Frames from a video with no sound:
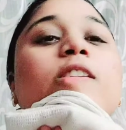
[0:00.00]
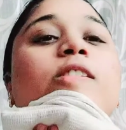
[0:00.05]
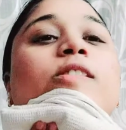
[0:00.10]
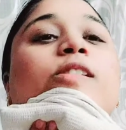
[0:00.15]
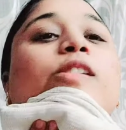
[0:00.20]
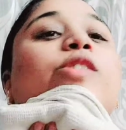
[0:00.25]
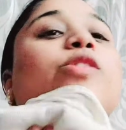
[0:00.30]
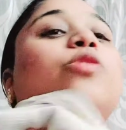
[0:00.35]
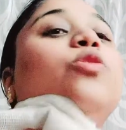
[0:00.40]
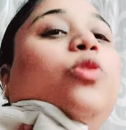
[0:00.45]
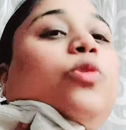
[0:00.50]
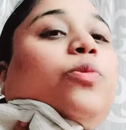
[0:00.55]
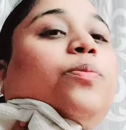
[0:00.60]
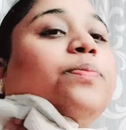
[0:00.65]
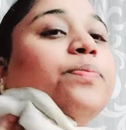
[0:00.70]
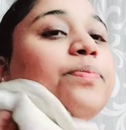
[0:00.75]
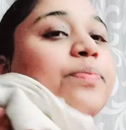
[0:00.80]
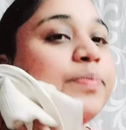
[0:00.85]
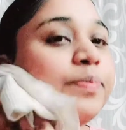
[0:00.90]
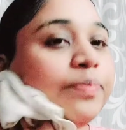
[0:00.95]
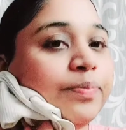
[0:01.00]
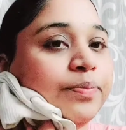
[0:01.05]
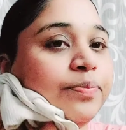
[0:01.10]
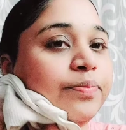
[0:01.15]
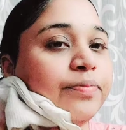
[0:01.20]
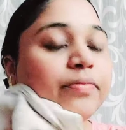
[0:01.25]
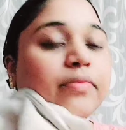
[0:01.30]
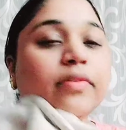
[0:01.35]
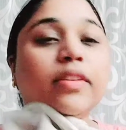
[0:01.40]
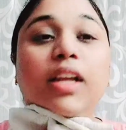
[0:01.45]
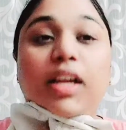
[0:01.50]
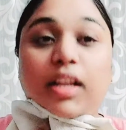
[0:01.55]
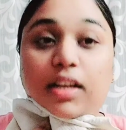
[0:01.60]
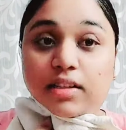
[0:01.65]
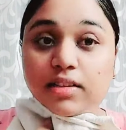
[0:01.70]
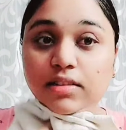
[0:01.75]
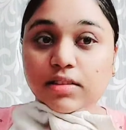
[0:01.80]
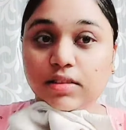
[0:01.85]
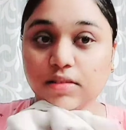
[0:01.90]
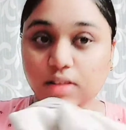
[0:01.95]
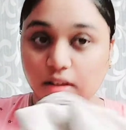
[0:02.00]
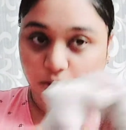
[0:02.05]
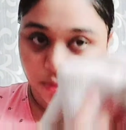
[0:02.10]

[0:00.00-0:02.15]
So there is a